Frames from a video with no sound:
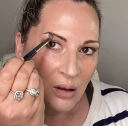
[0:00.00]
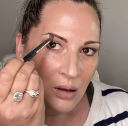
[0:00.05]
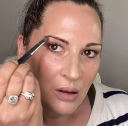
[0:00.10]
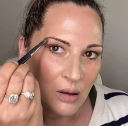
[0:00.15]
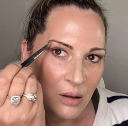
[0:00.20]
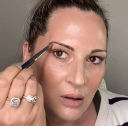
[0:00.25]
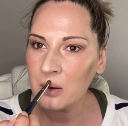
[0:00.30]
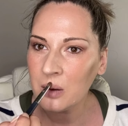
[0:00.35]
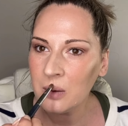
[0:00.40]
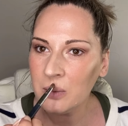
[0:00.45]

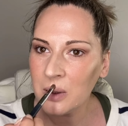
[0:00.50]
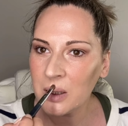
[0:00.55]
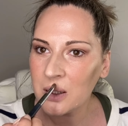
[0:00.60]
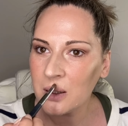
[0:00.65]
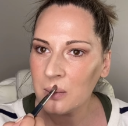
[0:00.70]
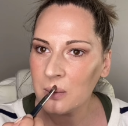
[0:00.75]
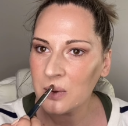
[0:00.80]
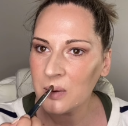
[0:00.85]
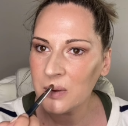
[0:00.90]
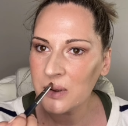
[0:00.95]
Go back
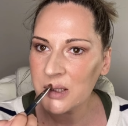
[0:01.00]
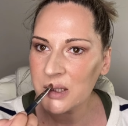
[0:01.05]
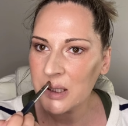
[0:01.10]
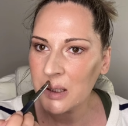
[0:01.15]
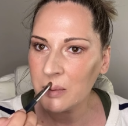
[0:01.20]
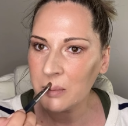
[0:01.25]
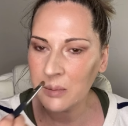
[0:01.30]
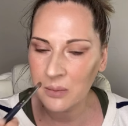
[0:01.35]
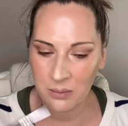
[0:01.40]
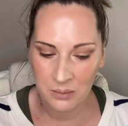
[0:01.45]
and put
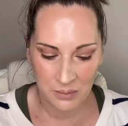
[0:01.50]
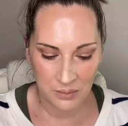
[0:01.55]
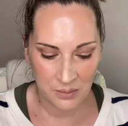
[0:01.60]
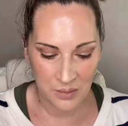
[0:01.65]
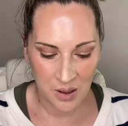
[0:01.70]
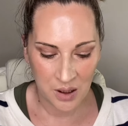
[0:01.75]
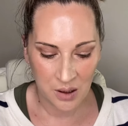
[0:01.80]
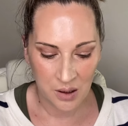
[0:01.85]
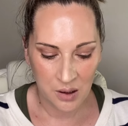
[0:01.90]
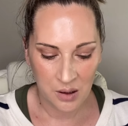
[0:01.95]
some
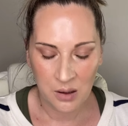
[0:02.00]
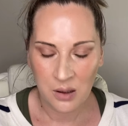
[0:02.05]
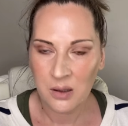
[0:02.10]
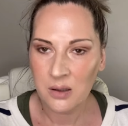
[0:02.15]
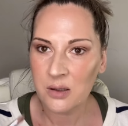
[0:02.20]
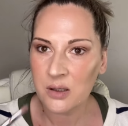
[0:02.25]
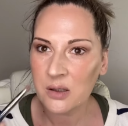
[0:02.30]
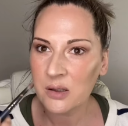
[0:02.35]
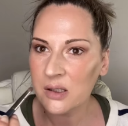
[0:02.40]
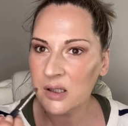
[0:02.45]

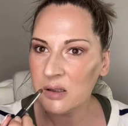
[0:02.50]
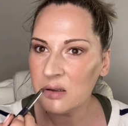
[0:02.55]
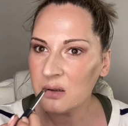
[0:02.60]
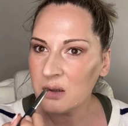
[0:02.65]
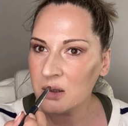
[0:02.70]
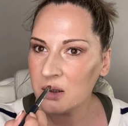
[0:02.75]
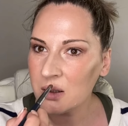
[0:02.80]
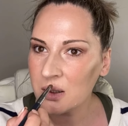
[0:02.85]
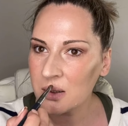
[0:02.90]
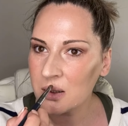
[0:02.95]
just on
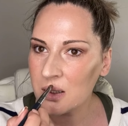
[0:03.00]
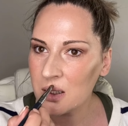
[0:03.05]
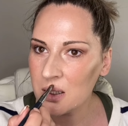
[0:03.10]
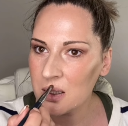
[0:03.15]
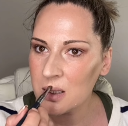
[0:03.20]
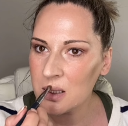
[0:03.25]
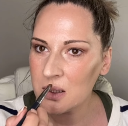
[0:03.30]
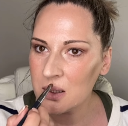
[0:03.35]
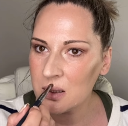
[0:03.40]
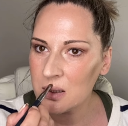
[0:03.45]
the
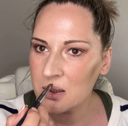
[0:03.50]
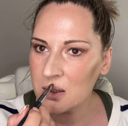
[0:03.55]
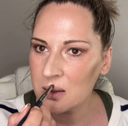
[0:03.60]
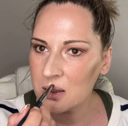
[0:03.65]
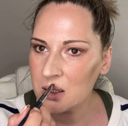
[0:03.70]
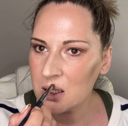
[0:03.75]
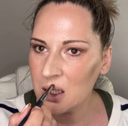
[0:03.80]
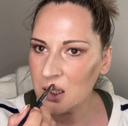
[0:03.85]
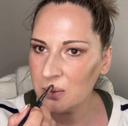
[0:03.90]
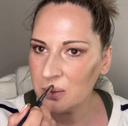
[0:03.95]

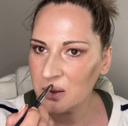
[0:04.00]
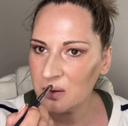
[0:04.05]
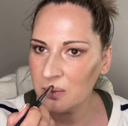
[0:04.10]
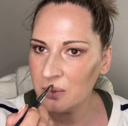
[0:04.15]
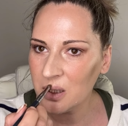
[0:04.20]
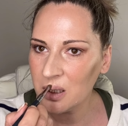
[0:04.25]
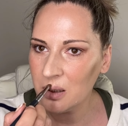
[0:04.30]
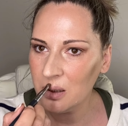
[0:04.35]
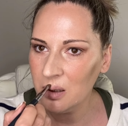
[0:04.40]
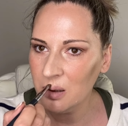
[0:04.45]
tip of my
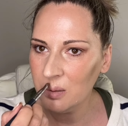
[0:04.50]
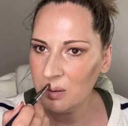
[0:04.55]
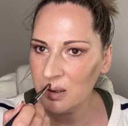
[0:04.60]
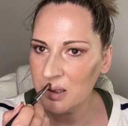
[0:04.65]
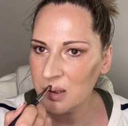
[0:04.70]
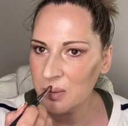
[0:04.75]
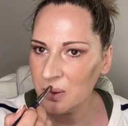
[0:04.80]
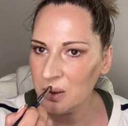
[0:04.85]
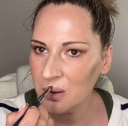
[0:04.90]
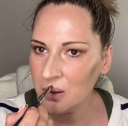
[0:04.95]
Cupid's
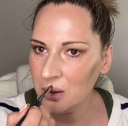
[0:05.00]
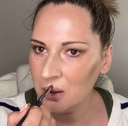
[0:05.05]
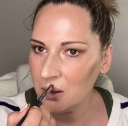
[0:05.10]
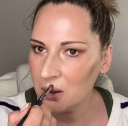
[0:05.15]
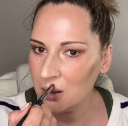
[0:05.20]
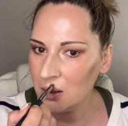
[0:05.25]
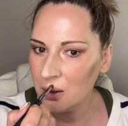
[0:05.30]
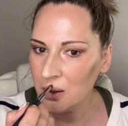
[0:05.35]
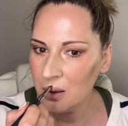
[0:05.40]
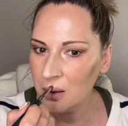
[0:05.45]
bow.
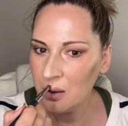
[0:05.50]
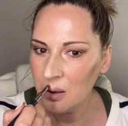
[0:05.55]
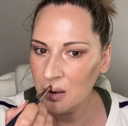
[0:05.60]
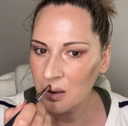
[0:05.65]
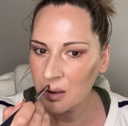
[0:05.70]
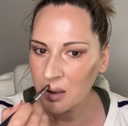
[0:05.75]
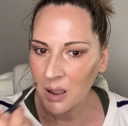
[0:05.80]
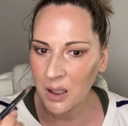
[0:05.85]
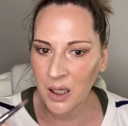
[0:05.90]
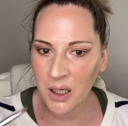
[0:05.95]

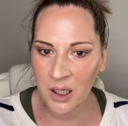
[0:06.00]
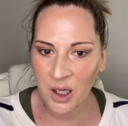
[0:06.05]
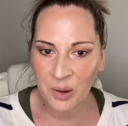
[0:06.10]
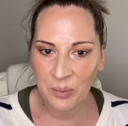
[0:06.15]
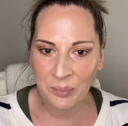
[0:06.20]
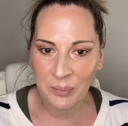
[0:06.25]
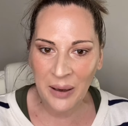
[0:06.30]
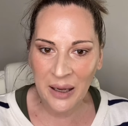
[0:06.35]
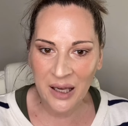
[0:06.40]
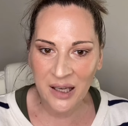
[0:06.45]
And I'm
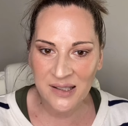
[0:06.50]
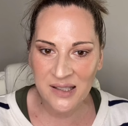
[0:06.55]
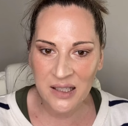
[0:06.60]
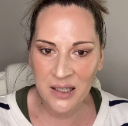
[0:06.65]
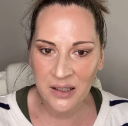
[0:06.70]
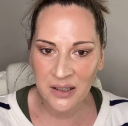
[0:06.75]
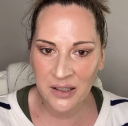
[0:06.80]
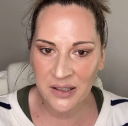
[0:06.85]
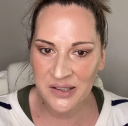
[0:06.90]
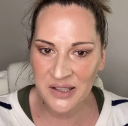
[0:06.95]
patting
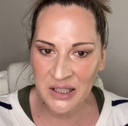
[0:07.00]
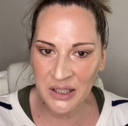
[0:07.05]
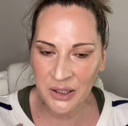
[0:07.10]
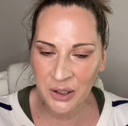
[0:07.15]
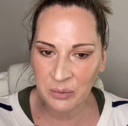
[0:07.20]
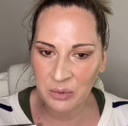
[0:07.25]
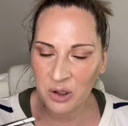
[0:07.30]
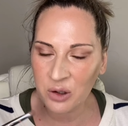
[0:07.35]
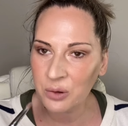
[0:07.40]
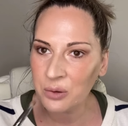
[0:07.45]
this in, I'm
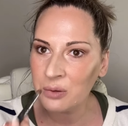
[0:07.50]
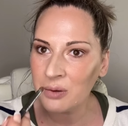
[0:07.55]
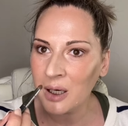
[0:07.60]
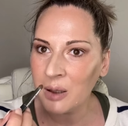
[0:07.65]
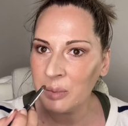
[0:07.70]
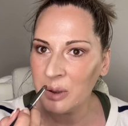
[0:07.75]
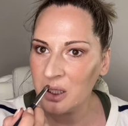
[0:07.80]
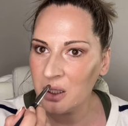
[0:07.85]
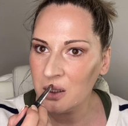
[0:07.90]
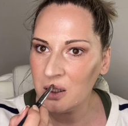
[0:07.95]
not
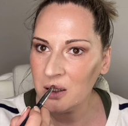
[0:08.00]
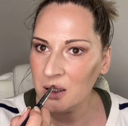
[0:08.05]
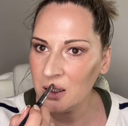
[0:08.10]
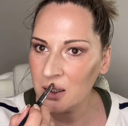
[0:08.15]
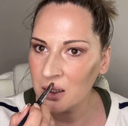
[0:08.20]
rubbing.